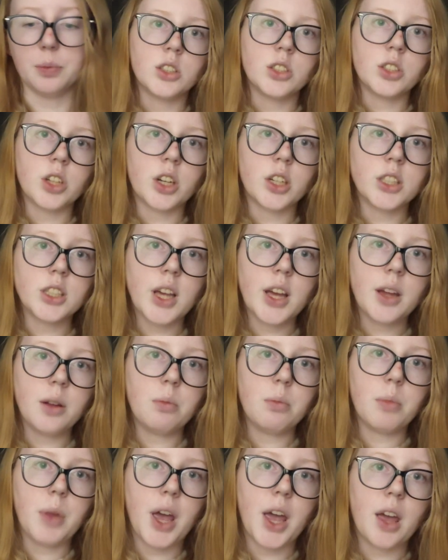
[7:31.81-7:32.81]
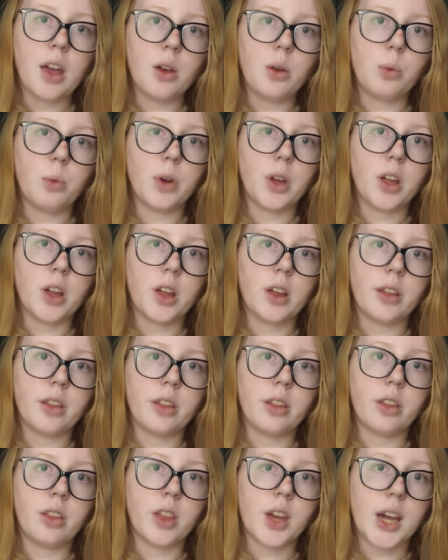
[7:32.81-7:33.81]
Shahrazad met
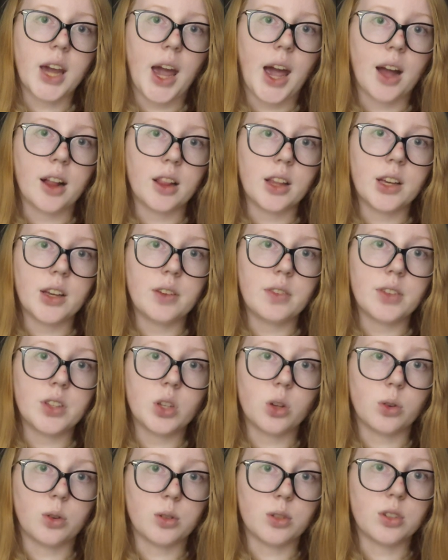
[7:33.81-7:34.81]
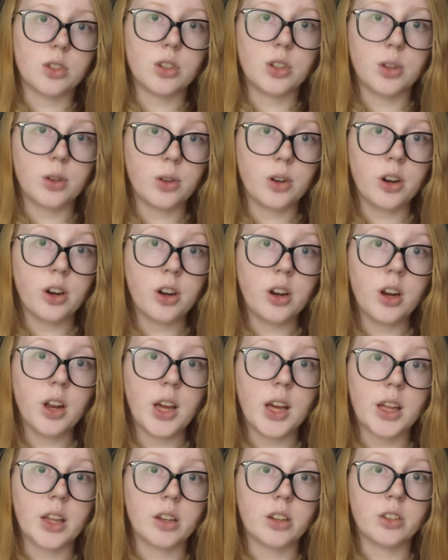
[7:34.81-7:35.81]
with the Caliph's old tutor
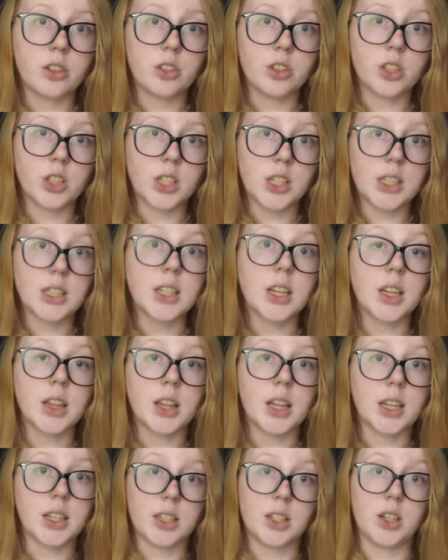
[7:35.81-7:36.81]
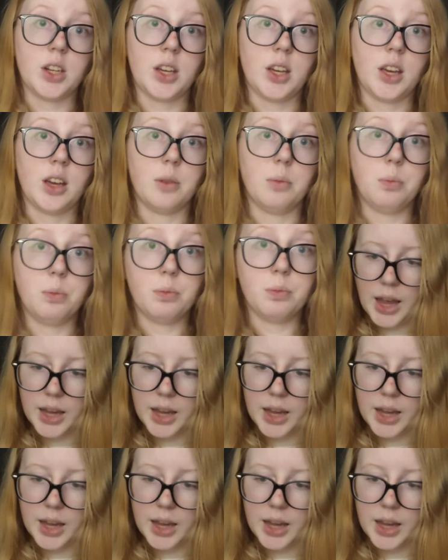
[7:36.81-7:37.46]
and she said this to him.